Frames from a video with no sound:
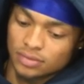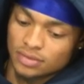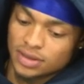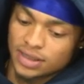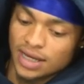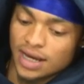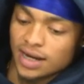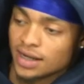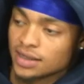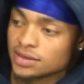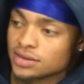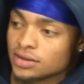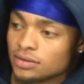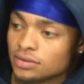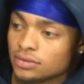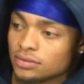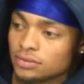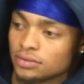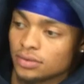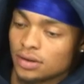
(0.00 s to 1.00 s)
Yeah, I guess so.
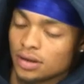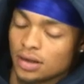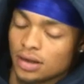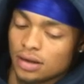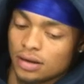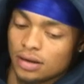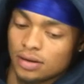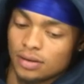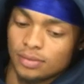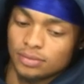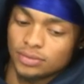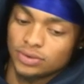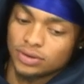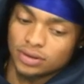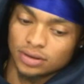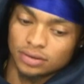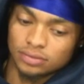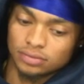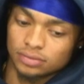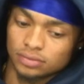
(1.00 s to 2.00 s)
You
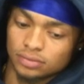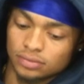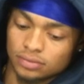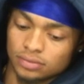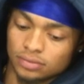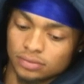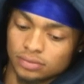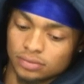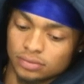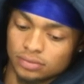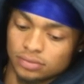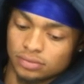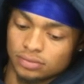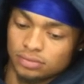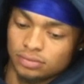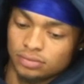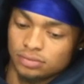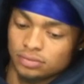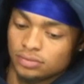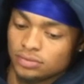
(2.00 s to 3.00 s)
know,
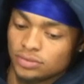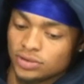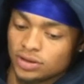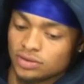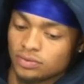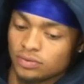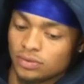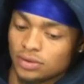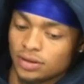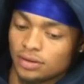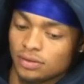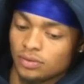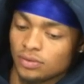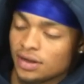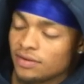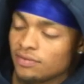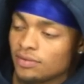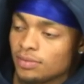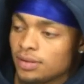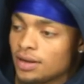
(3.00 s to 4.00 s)
just with
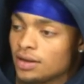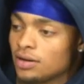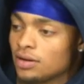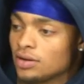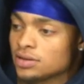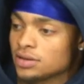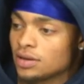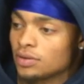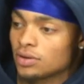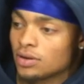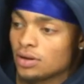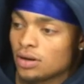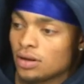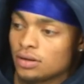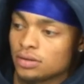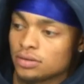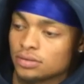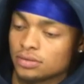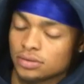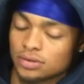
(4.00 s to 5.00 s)
whatever play calls that we're calling.